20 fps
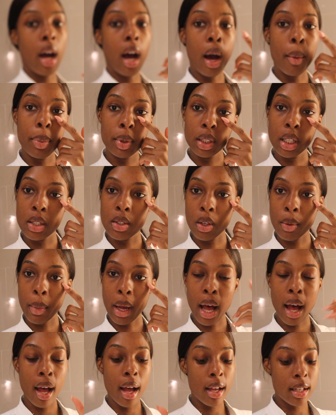I put these on
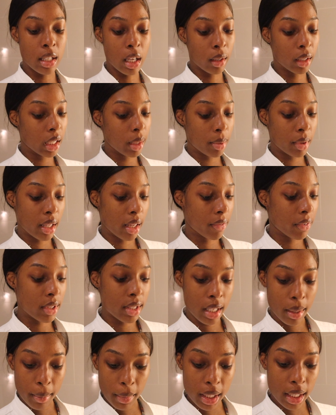my eyes. I keep it for
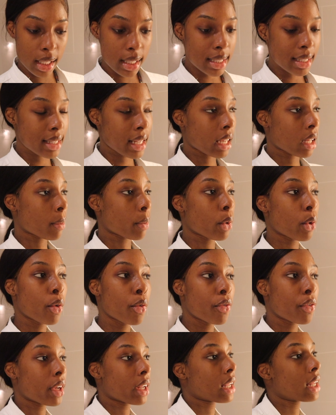10 minutes, take them
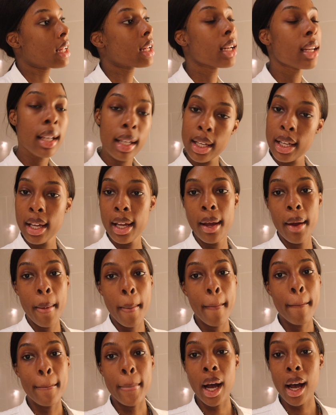off.
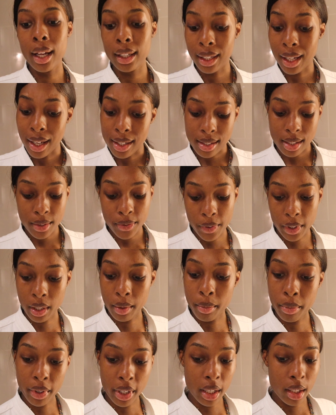my eyes is
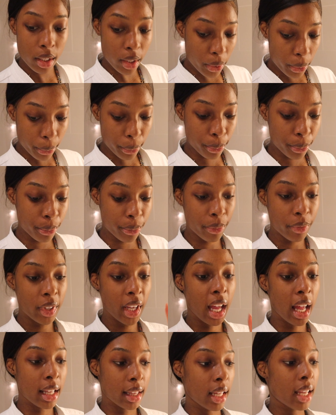feeling brand new.
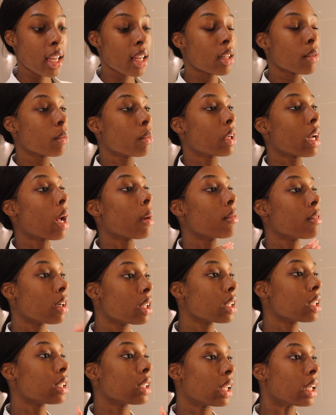Then when I
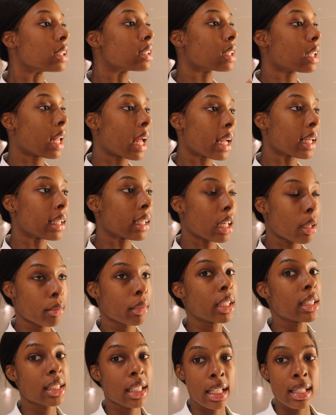really need to like get
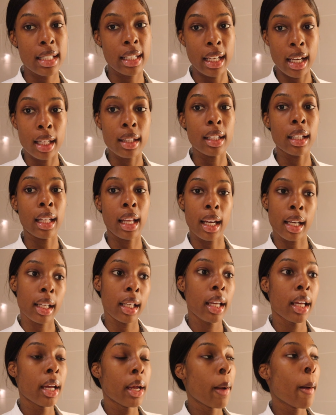my skin together, like
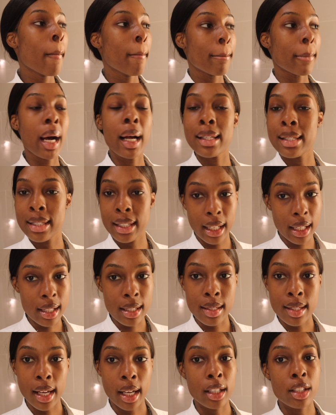my
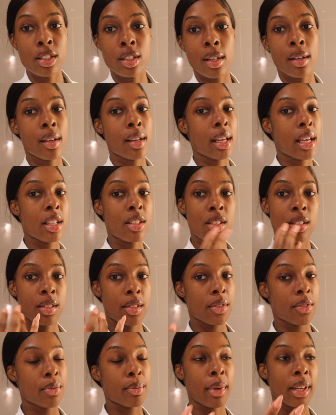skin texture is
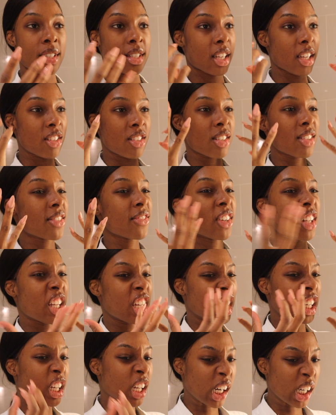just my skin just
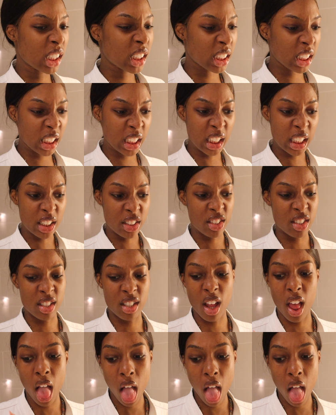feeling gunky and just